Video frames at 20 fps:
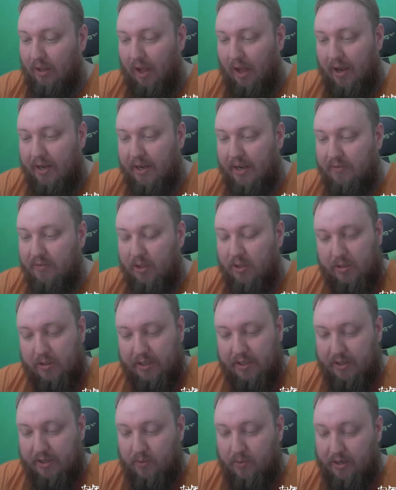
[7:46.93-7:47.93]
I have no
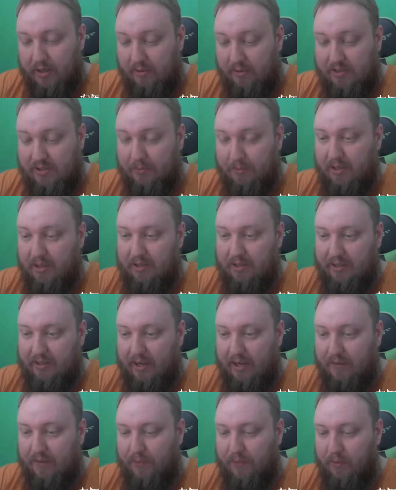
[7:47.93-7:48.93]
idea what else I'm gonna
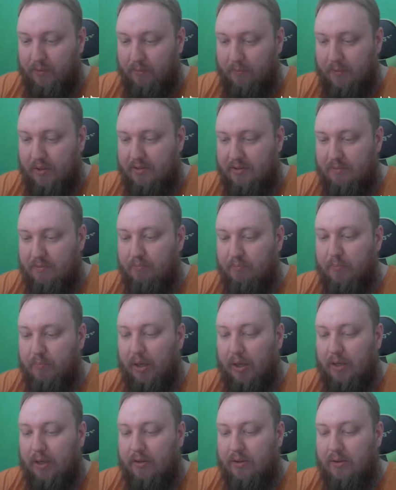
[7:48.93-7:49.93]
get from it,
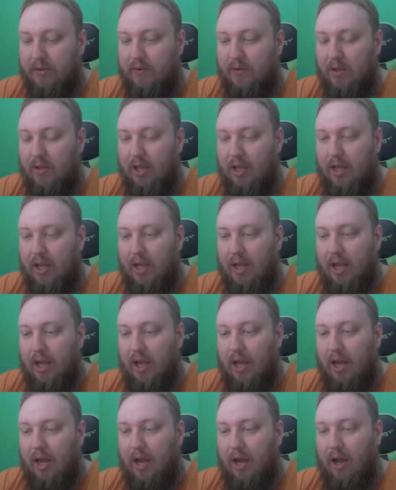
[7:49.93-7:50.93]
but
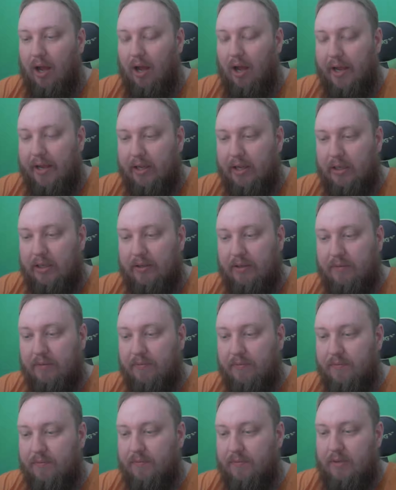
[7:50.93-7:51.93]

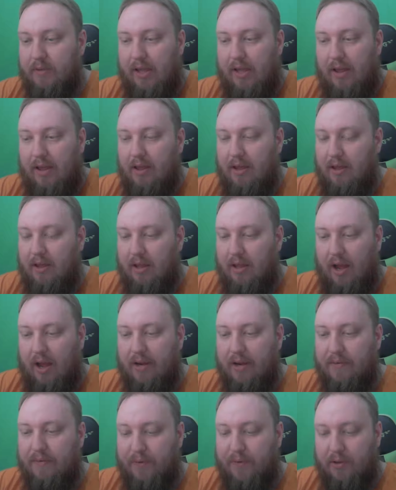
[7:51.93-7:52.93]
I've
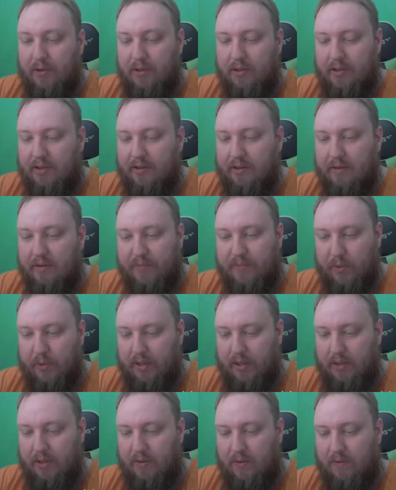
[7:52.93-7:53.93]
fallen in love
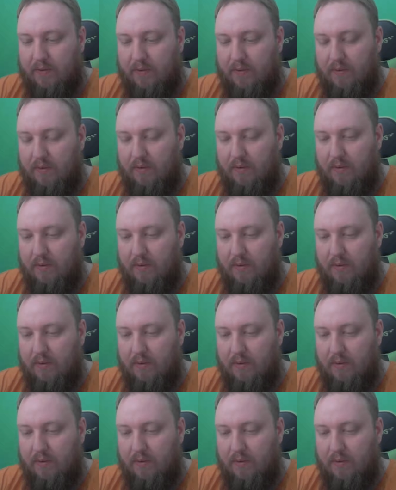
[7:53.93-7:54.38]
with it.